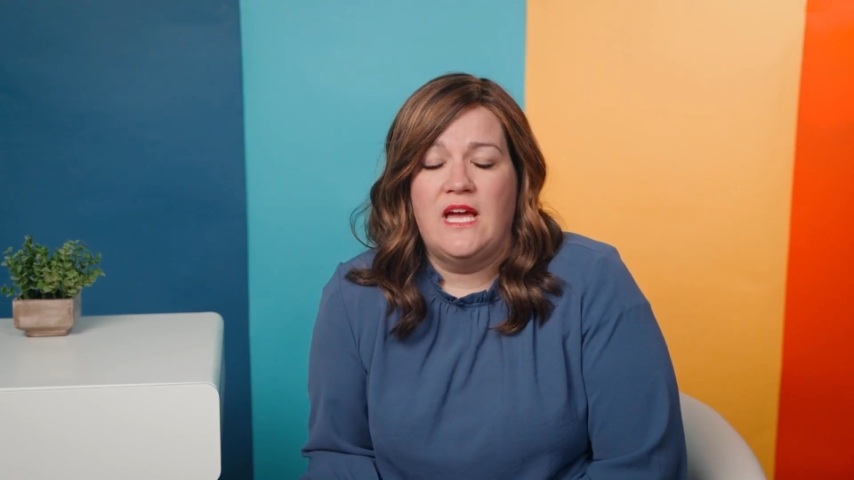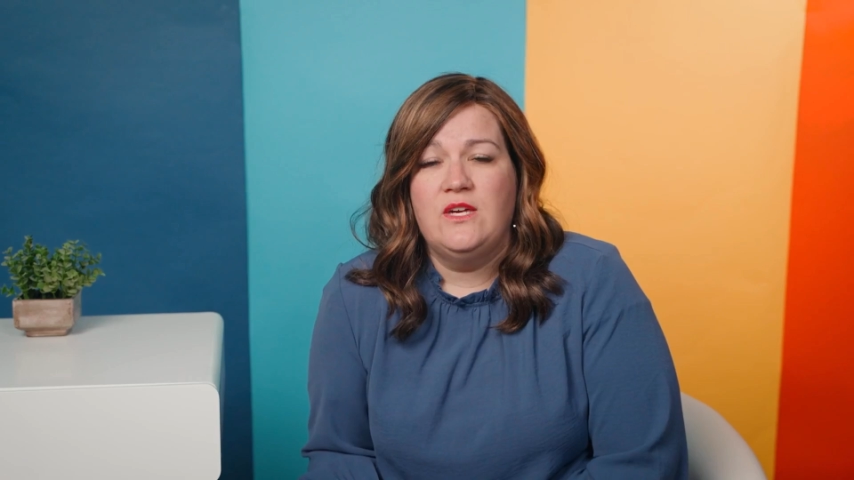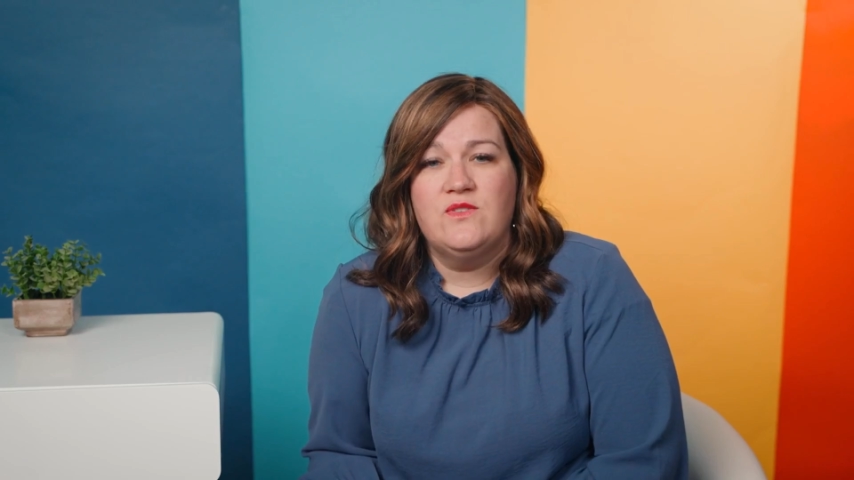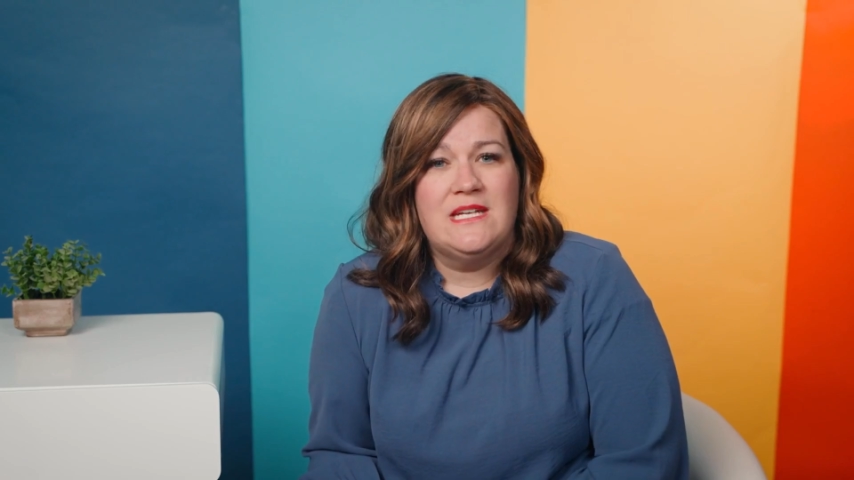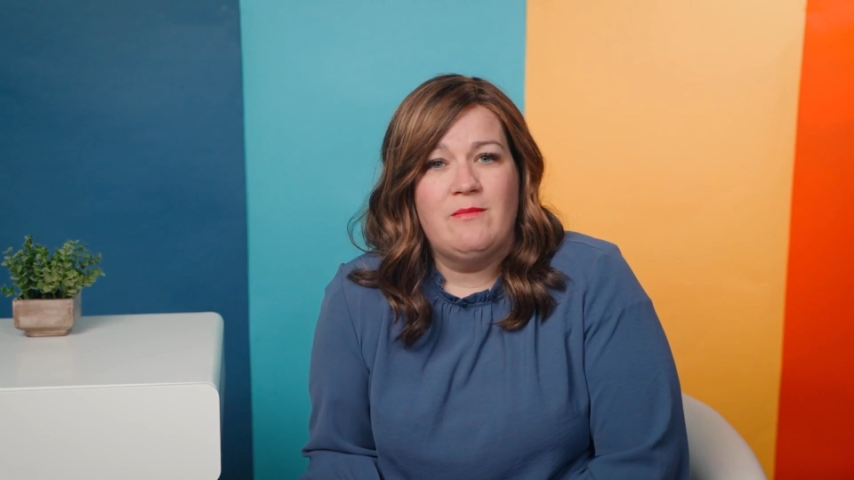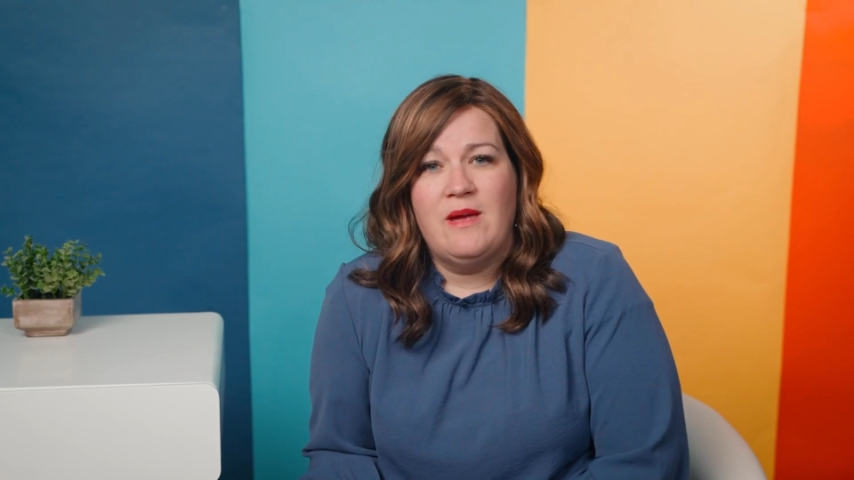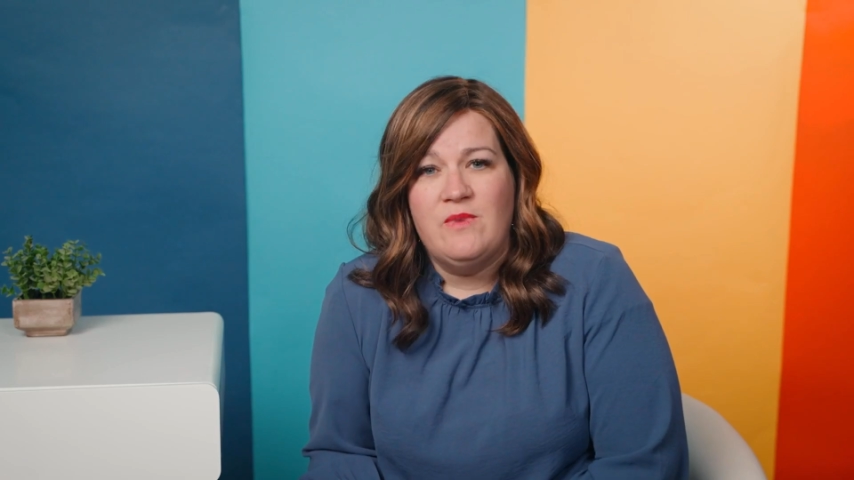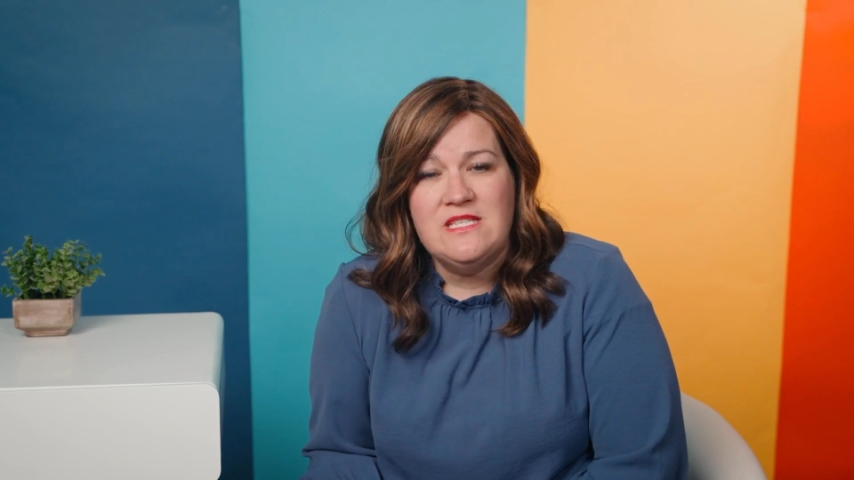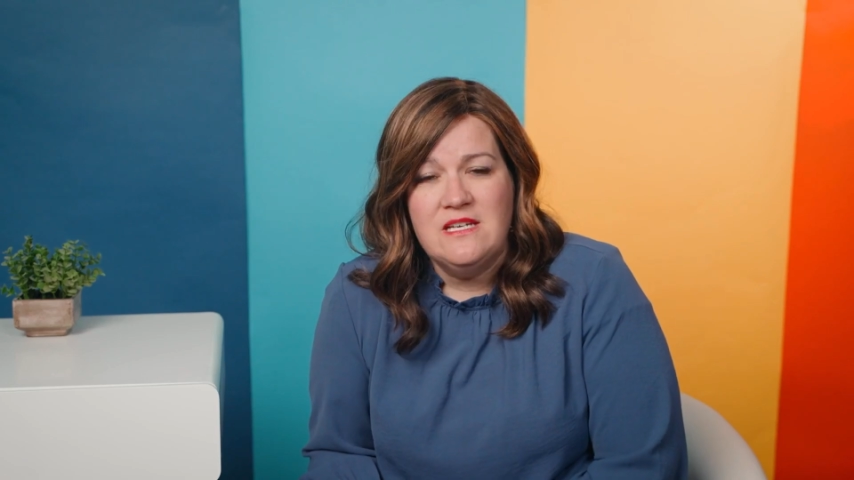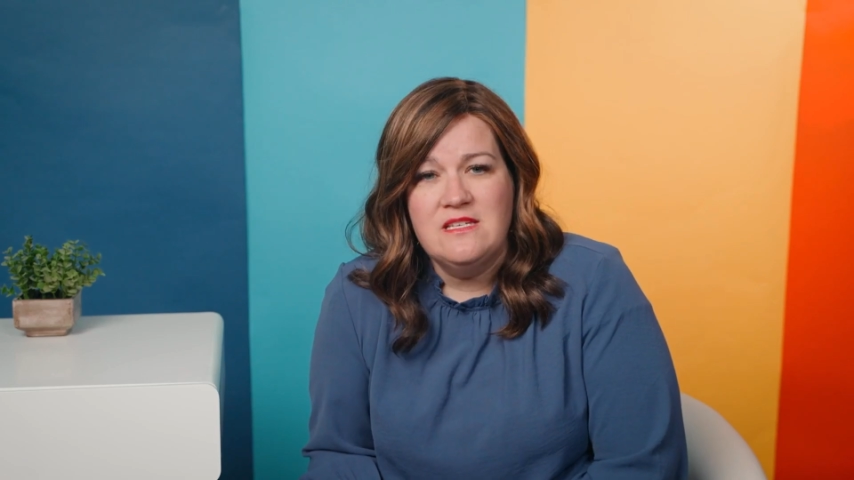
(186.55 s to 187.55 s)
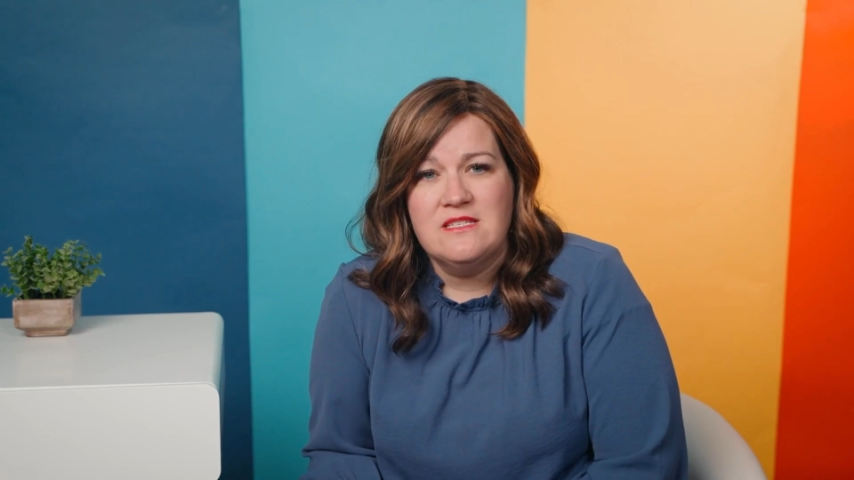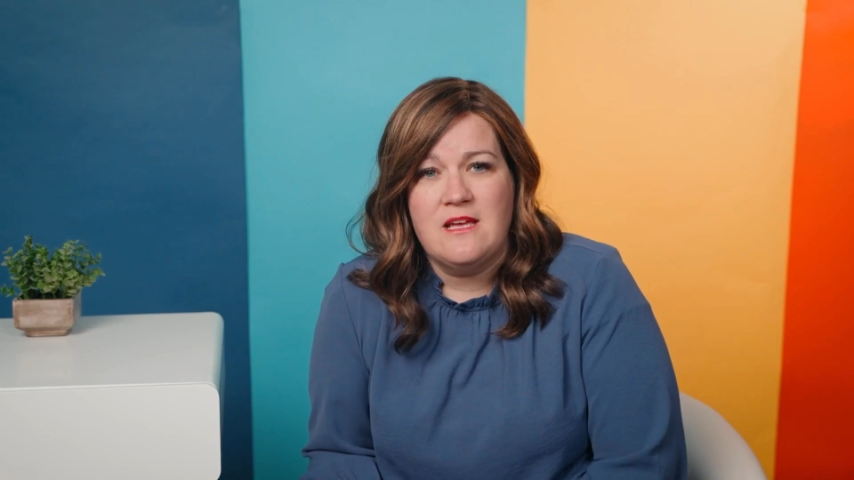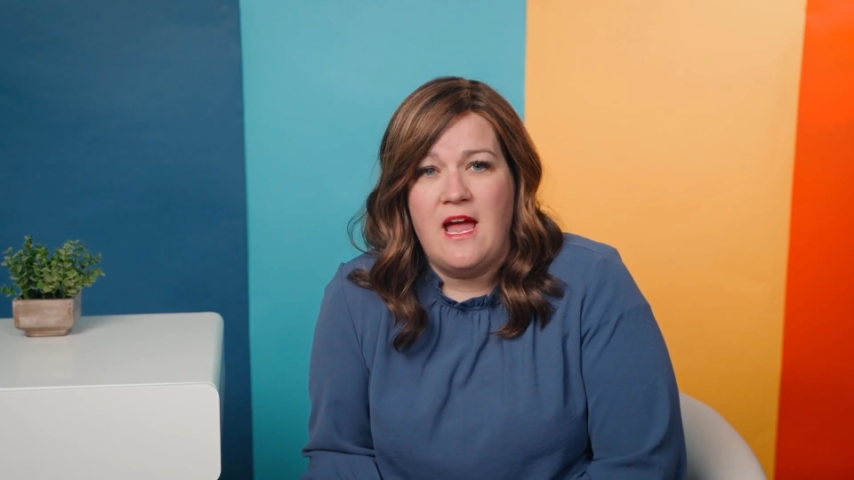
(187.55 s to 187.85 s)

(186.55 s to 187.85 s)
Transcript: I use it in my business.